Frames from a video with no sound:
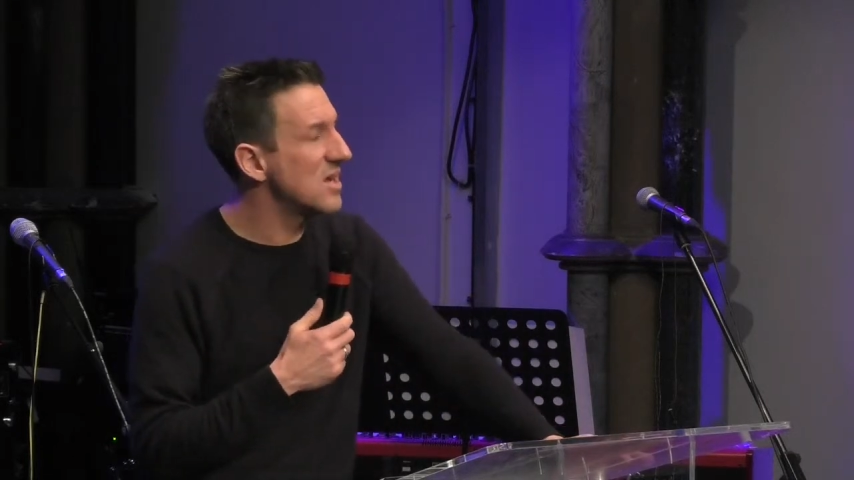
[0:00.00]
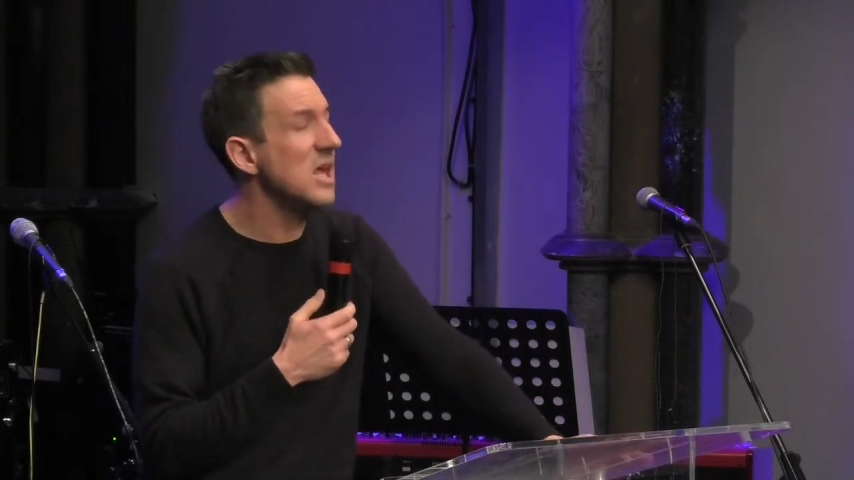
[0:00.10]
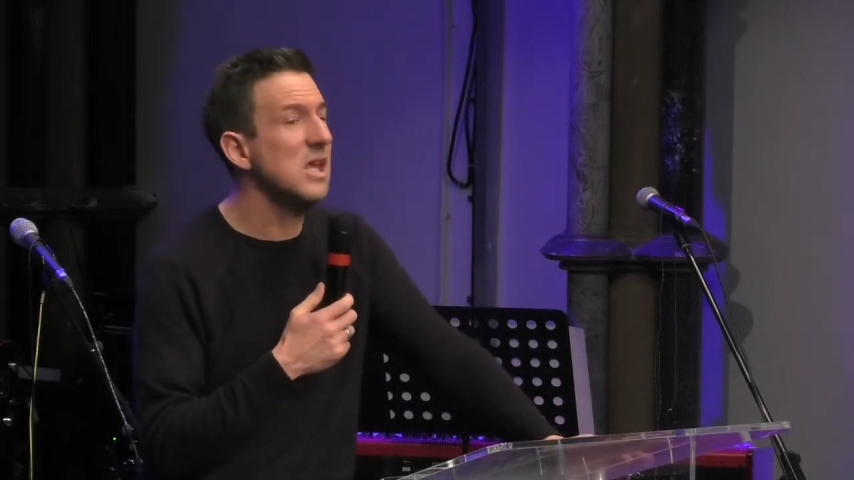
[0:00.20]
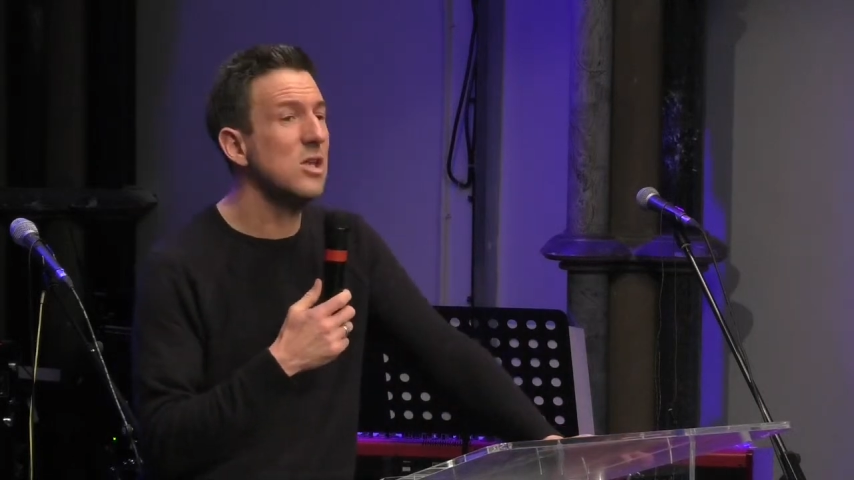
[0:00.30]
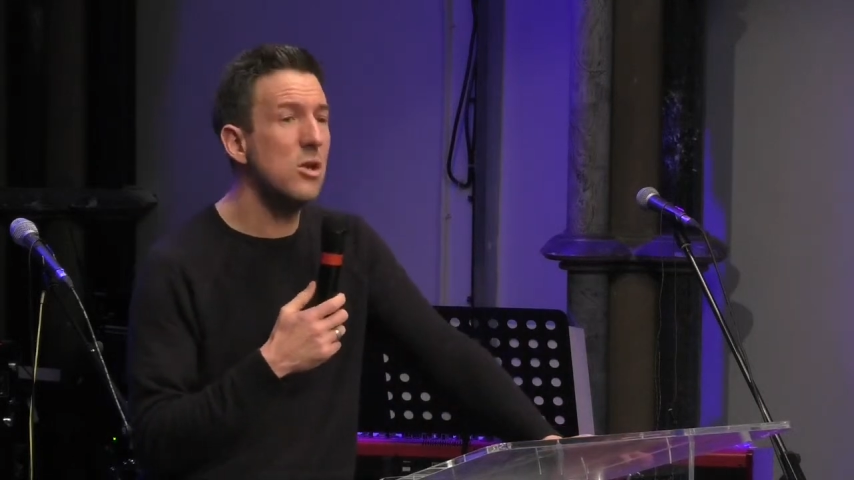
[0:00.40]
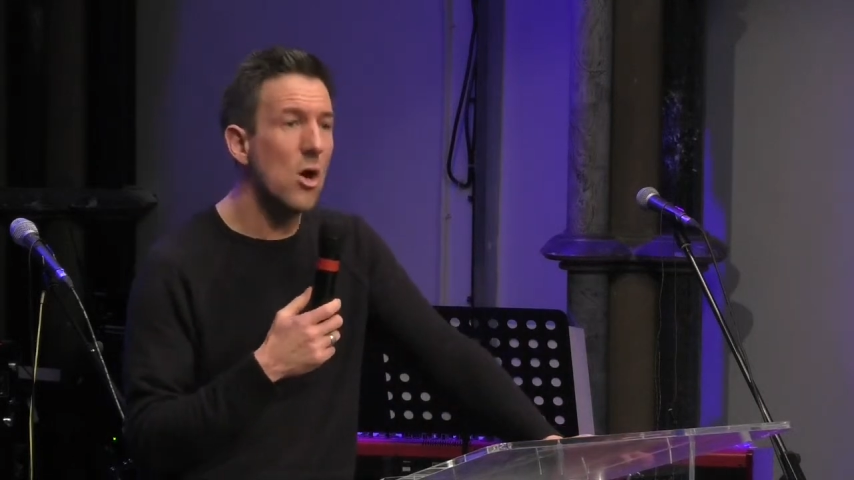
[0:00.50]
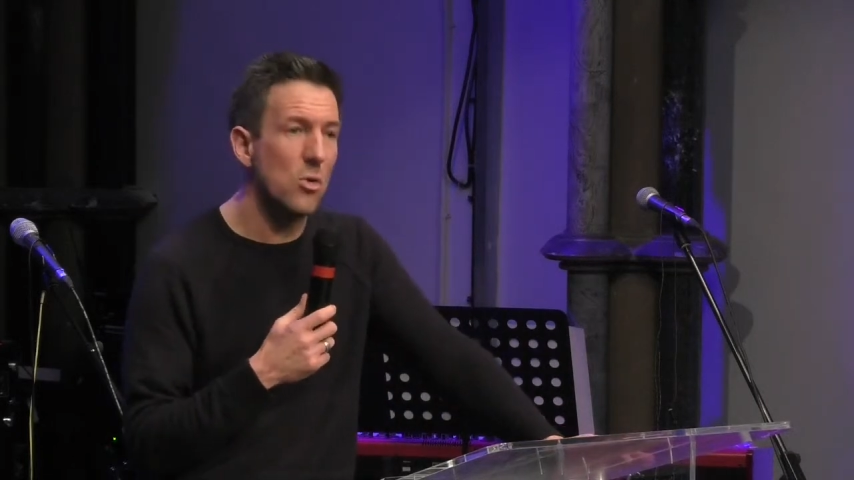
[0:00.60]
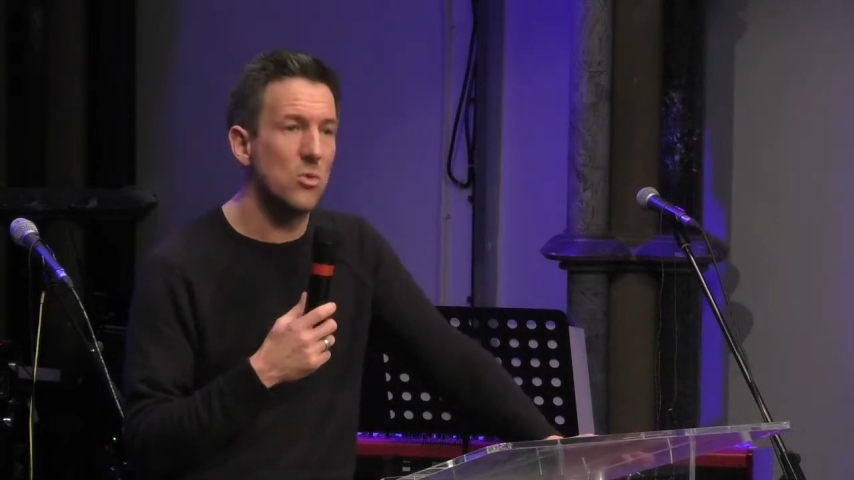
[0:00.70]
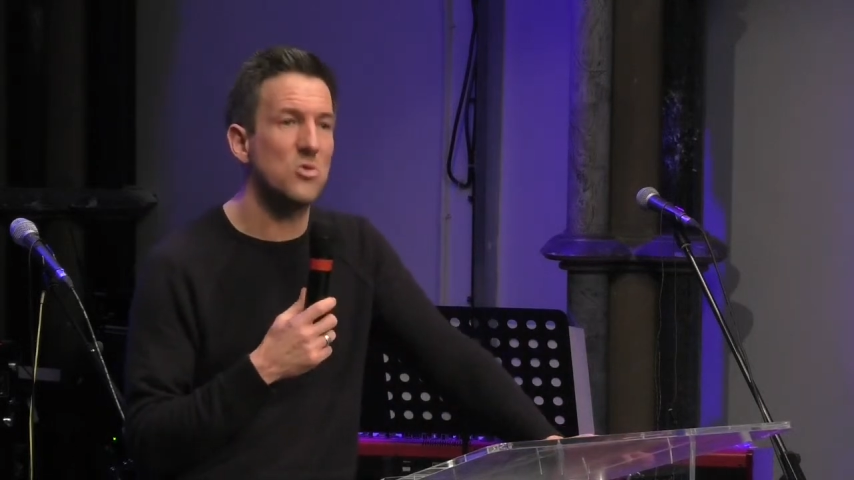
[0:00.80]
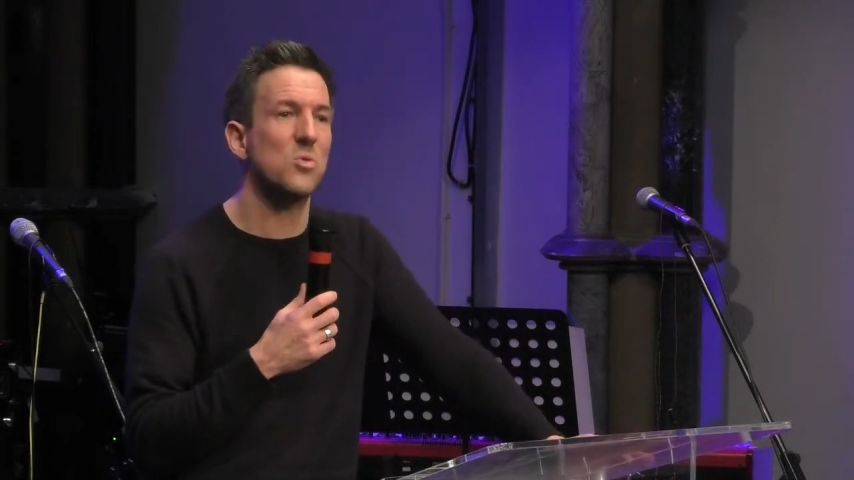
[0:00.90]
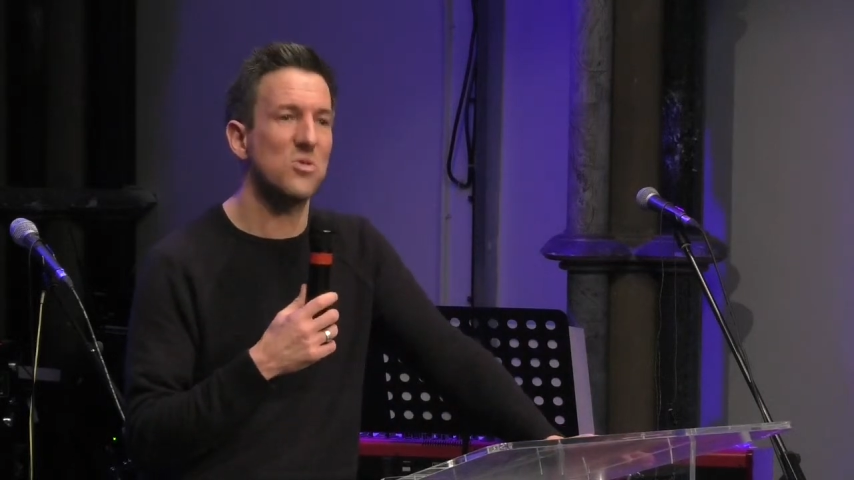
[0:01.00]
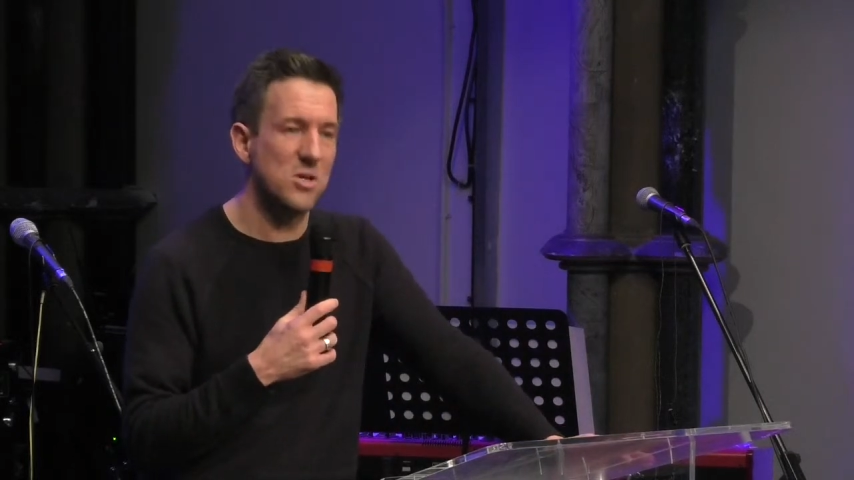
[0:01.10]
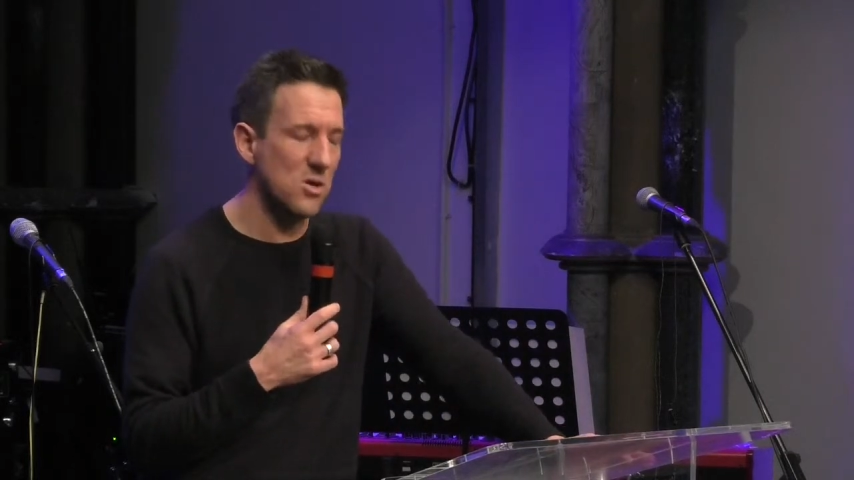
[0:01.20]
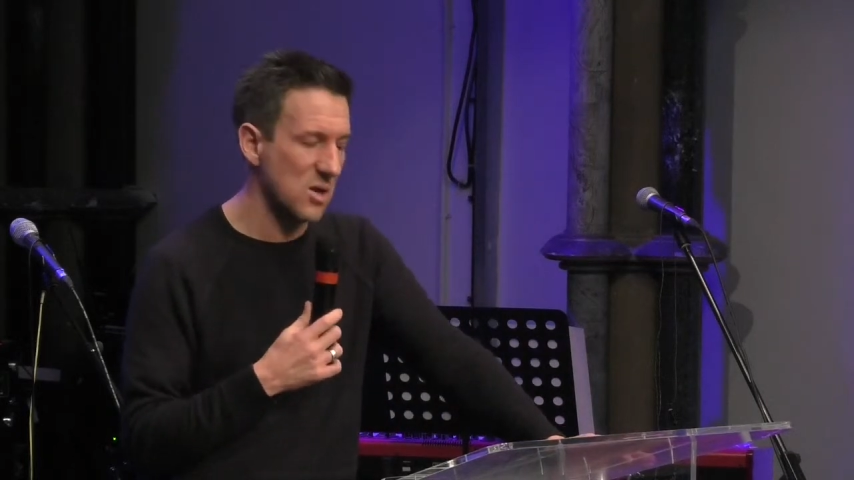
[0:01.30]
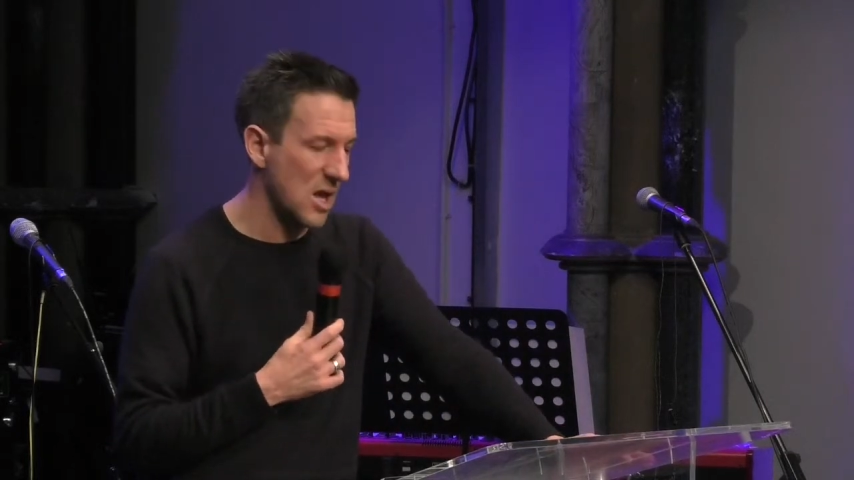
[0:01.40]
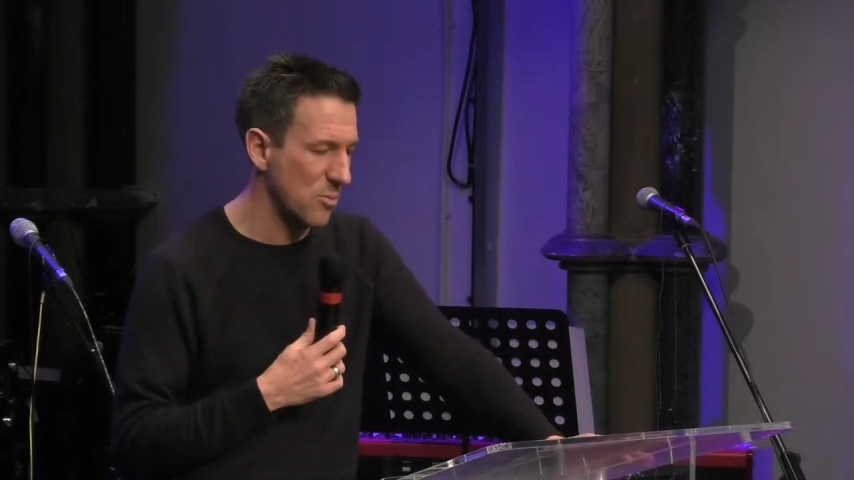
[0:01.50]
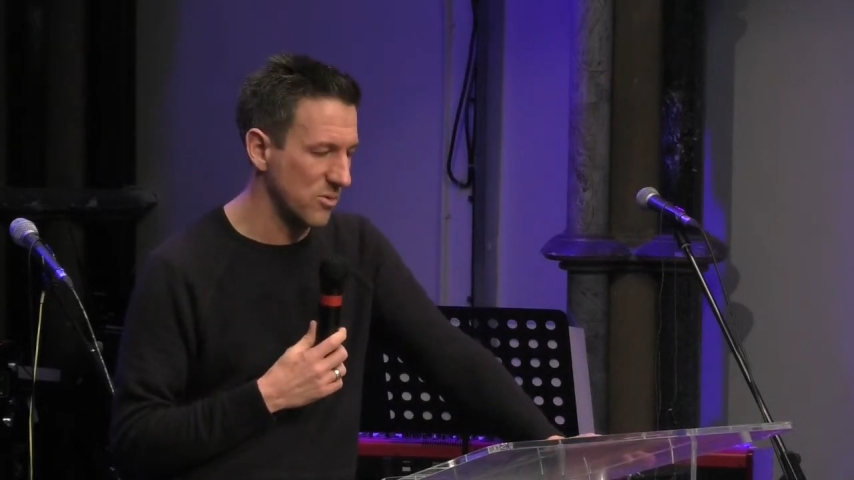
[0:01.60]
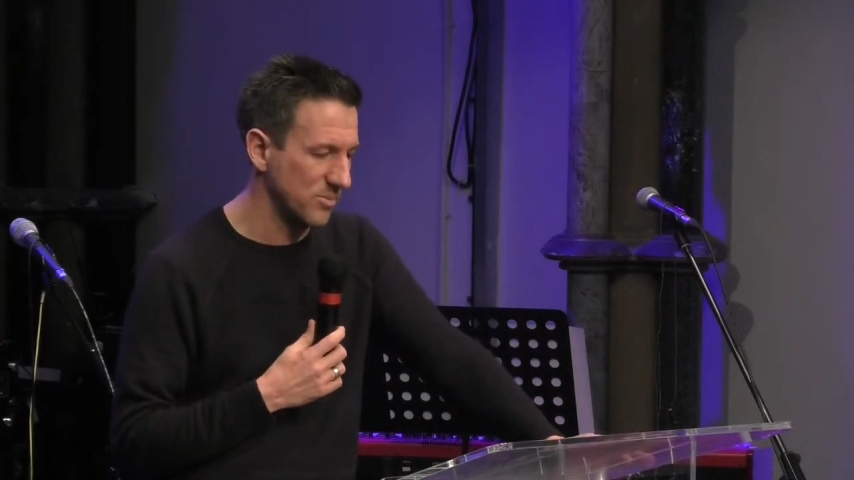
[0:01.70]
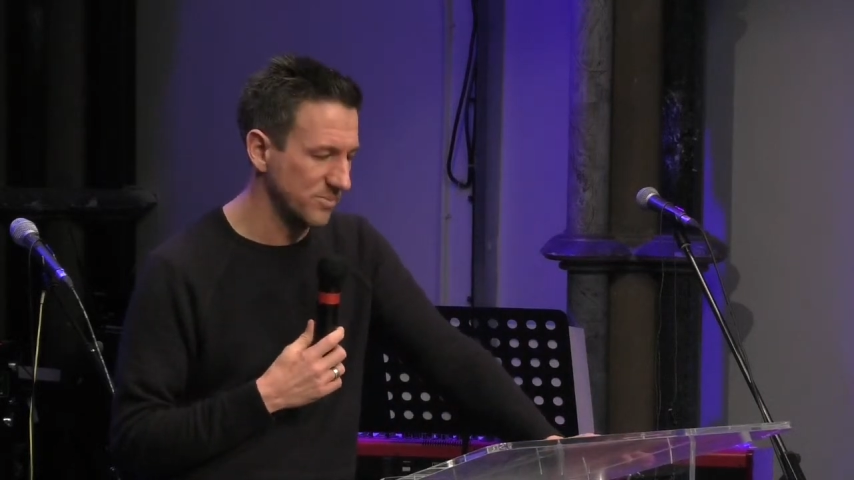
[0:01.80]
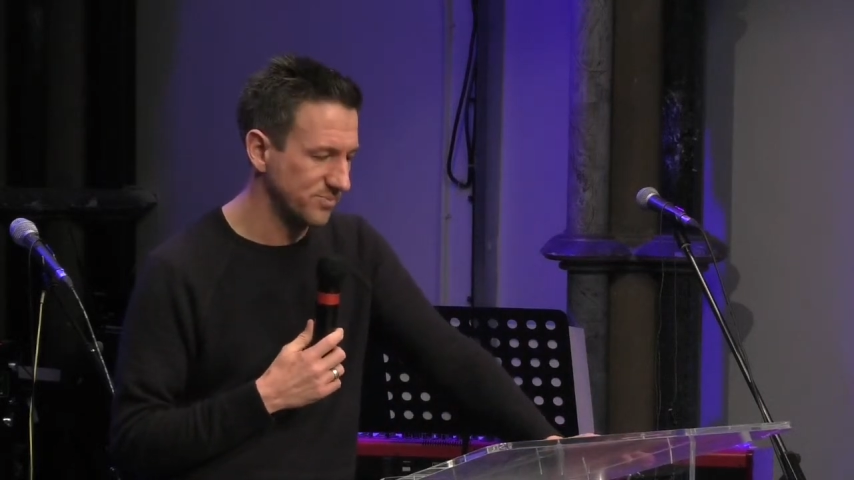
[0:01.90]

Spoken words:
He knows what's going to happen.